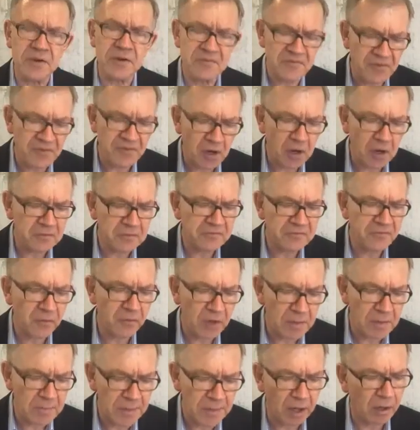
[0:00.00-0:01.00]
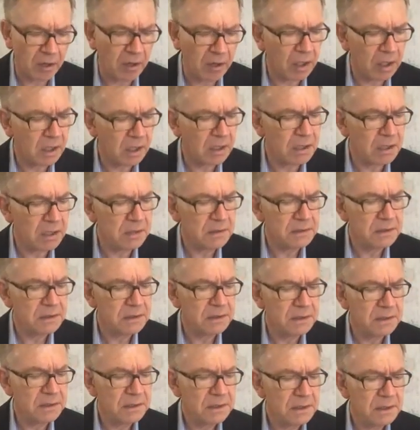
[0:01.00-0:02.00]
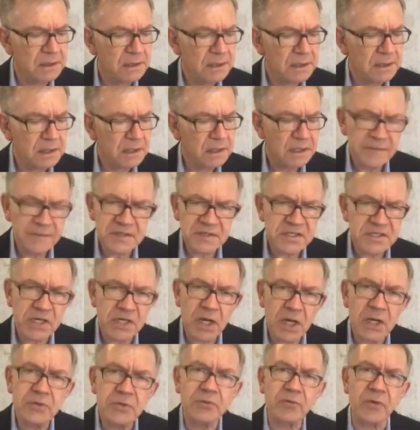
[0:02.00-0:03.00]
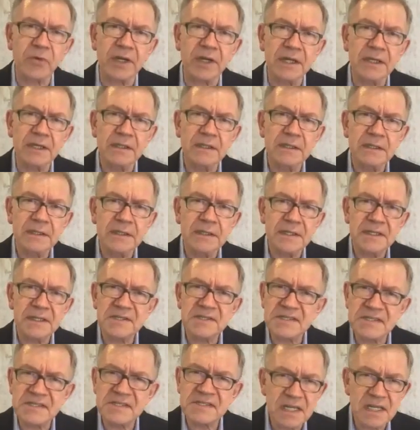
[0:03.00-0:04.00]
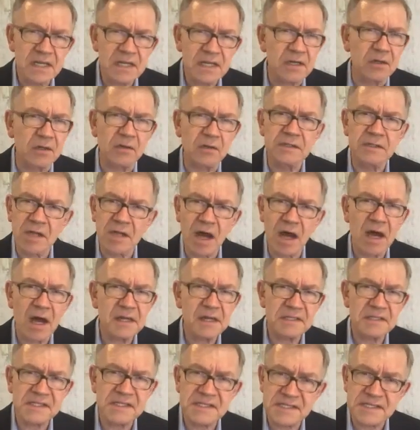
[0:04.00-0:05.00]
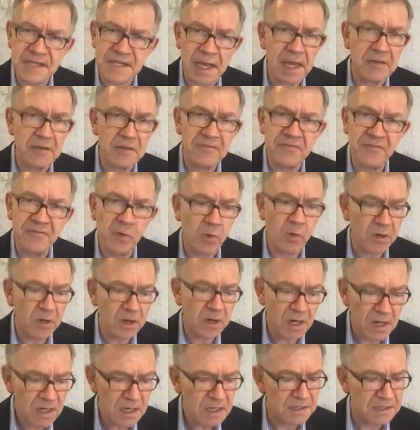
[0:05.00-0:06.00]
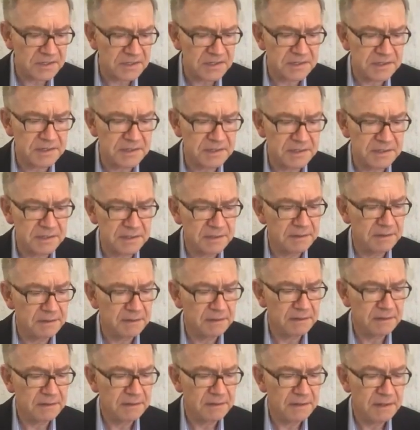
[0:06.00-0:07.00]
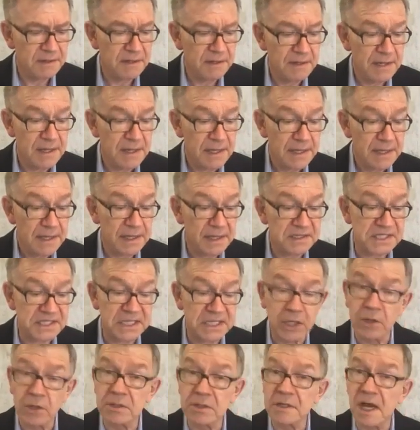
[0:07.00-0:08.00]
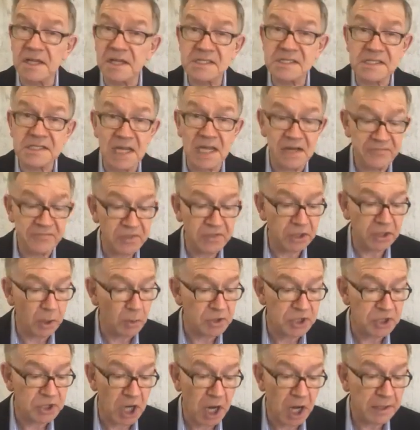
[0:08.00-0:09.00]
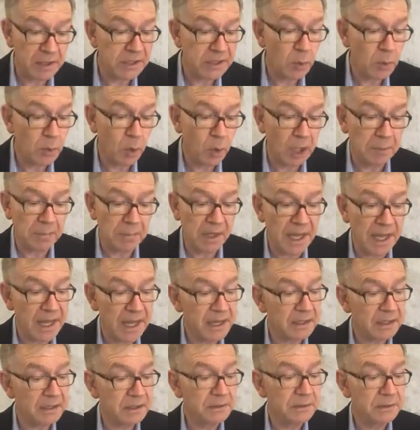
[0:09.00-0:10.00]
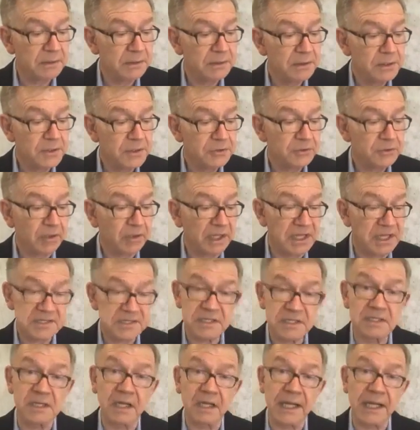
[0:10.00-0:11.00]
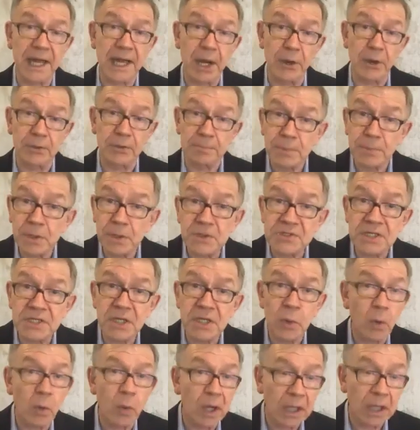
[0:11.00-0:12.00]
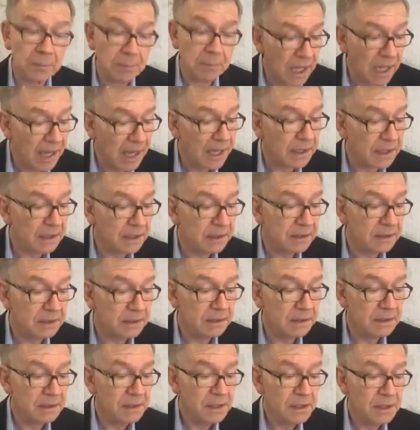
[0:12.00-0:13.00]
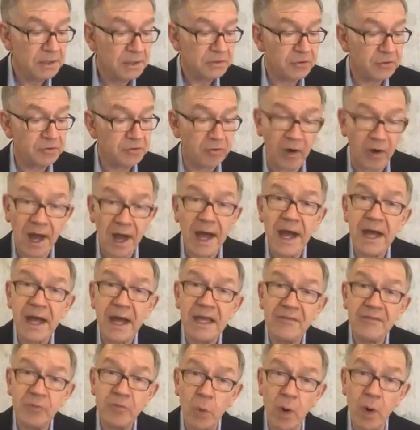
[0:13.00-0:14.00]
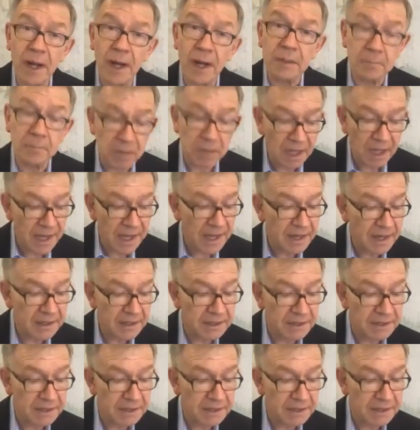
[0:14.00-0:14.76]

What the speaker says: fought for America, this country is still not safe for us. It's still not safe to go jogging while Black, to listen to loud music while Black, to drive while Black,